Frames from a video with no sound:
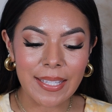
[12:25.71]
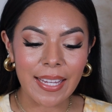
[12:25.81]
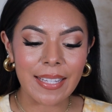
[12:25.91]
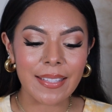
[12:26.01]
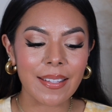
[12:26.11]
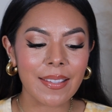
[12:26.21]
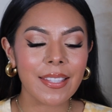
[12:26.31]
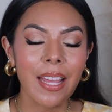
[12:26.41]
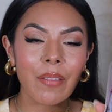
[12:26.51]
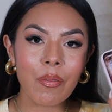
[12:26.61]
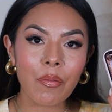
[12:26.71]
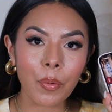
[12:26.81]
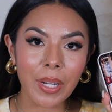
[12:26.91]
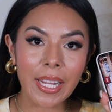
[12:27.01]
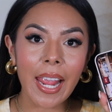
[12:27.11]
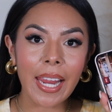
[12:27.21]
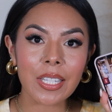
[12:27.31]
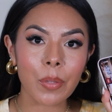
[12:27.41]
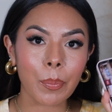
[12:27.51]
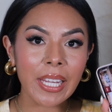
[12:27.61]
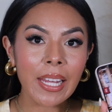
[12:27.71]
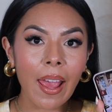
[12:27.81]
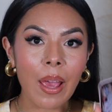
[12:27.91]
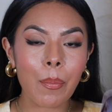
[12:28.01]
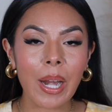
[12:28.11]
It is 7.48 p.m.